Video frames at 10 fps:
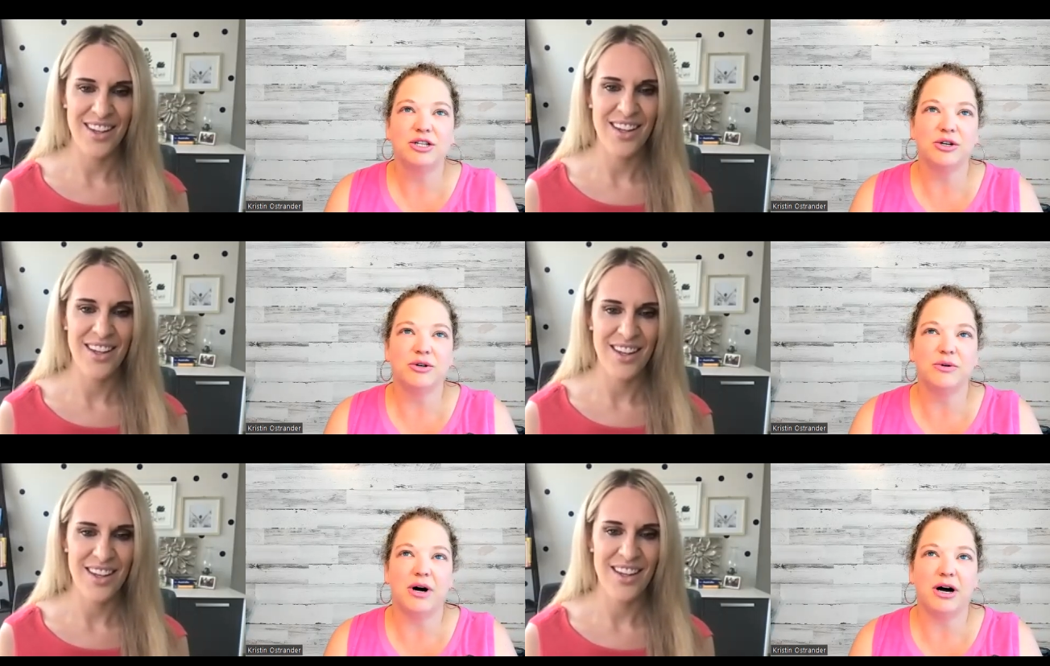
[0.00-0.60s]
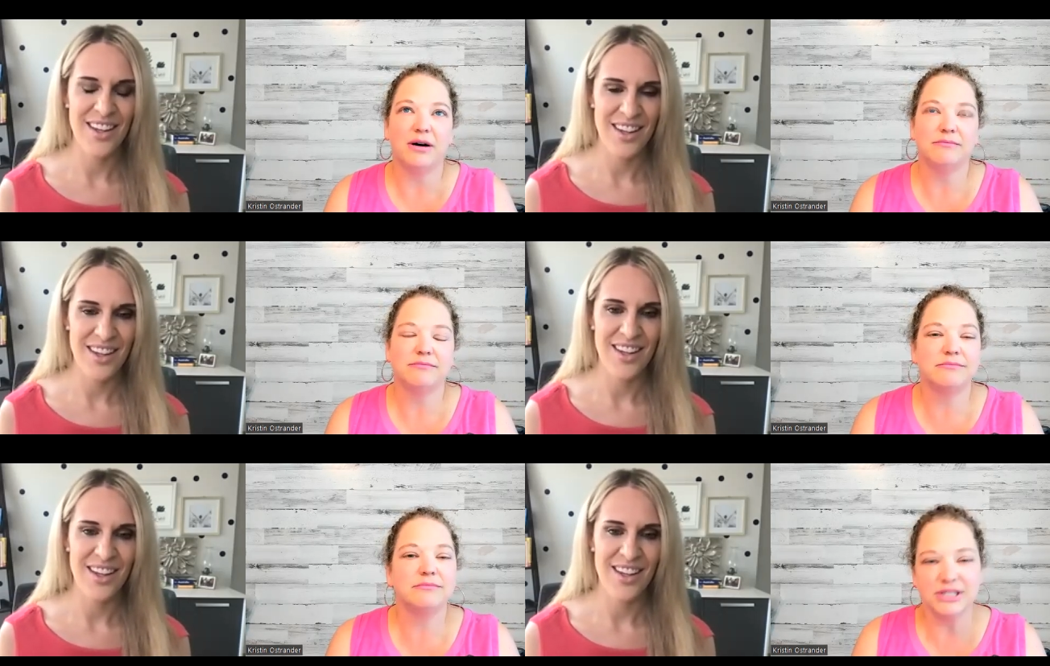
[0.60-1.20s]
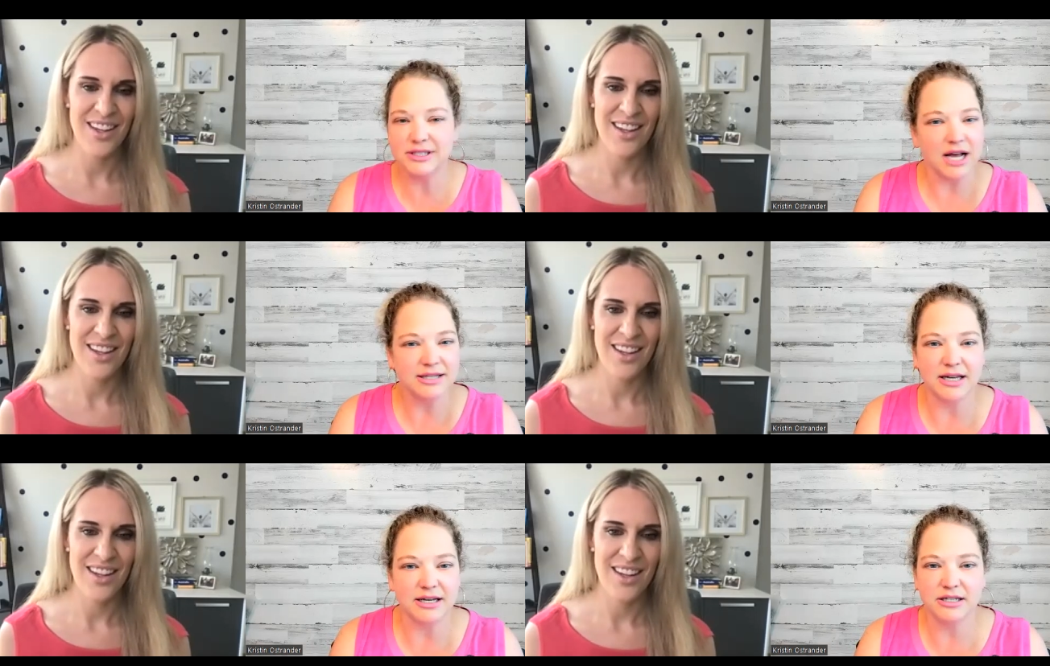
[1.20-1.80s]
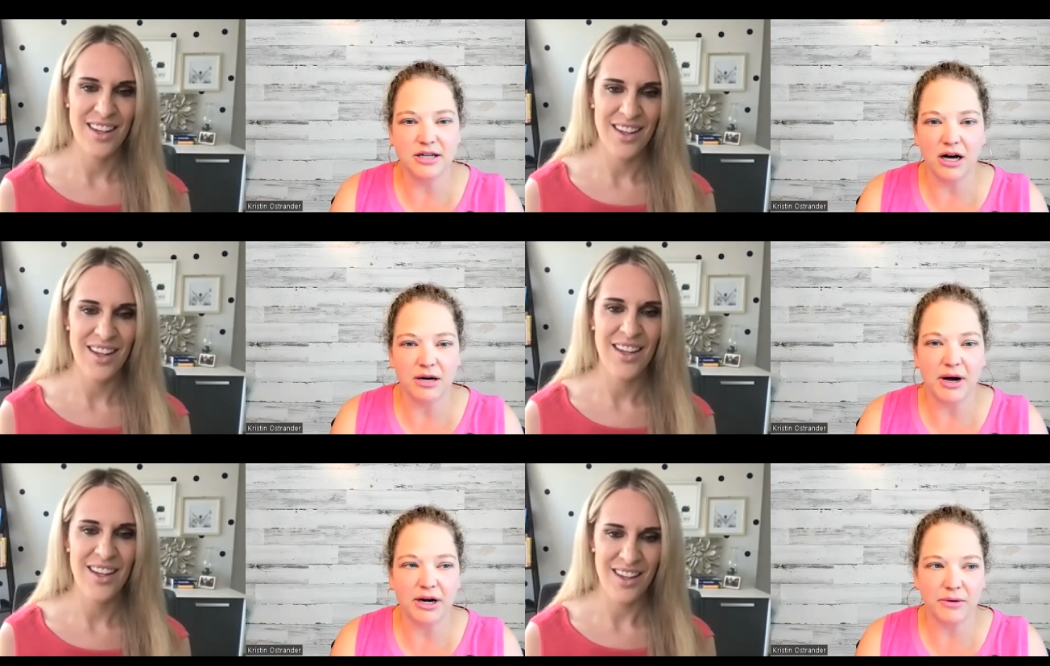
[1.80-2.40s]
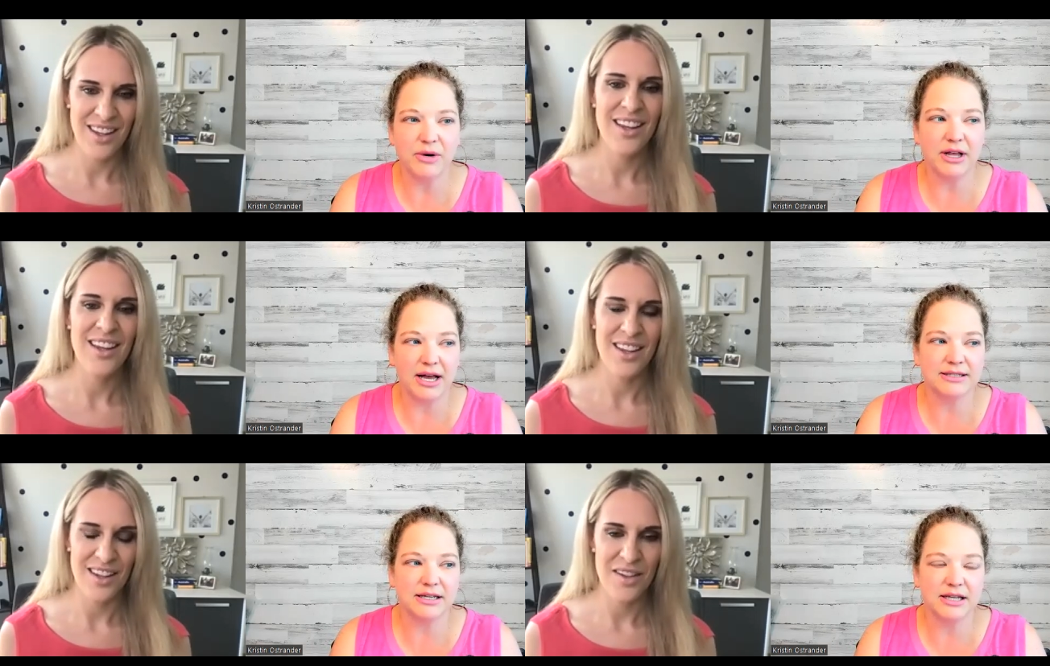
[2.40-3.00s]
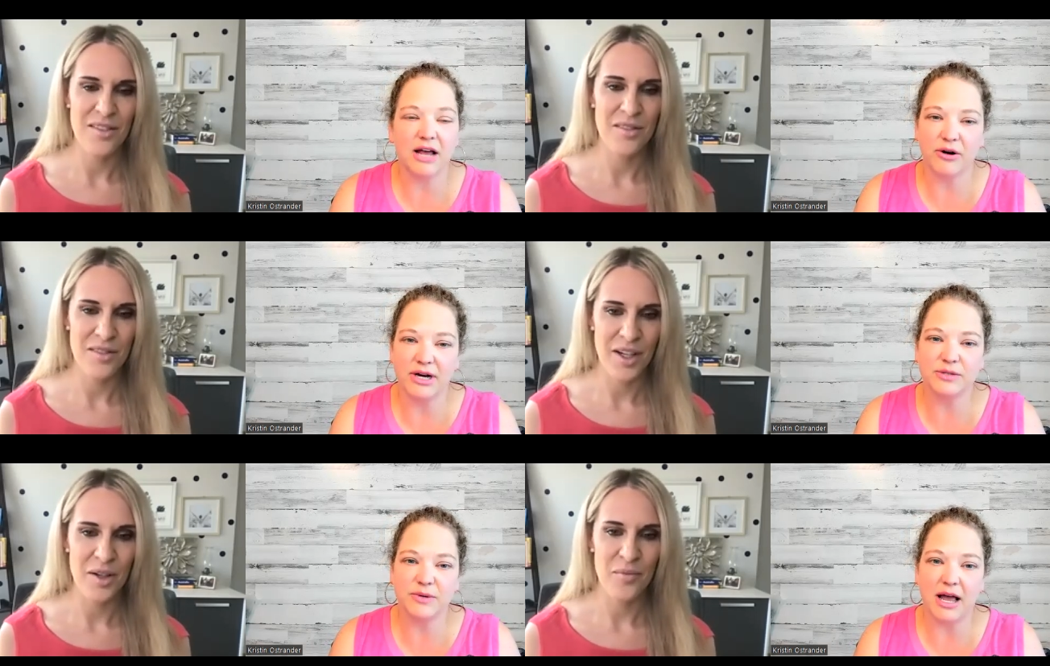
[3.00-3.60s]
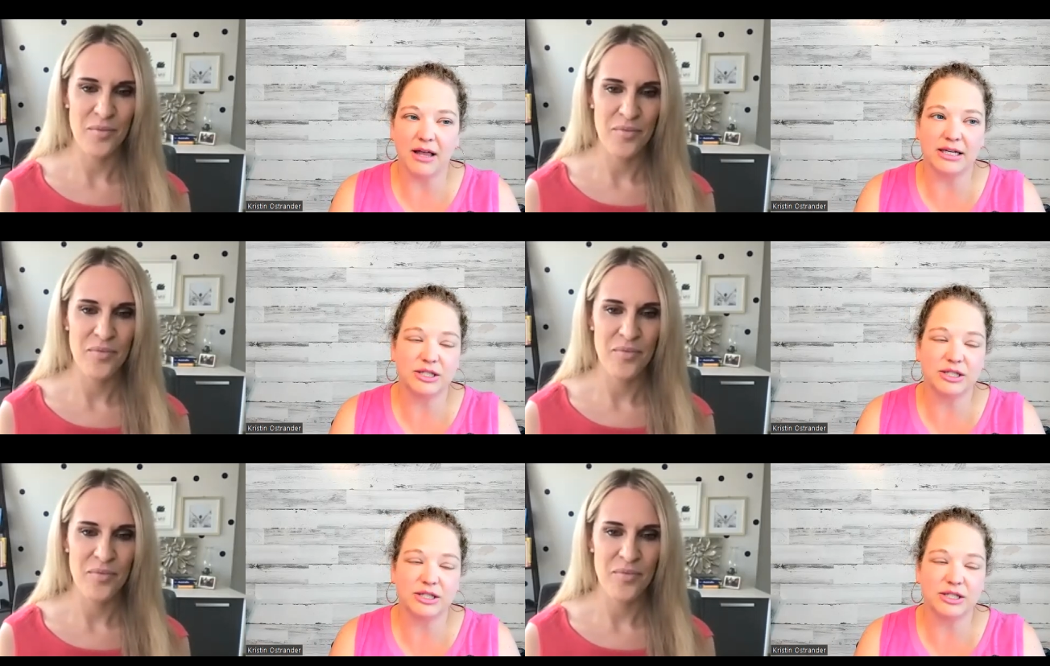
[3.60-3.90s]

Speaker 1: to um, discuss it and talk about it and realize that, yeah, there is reality.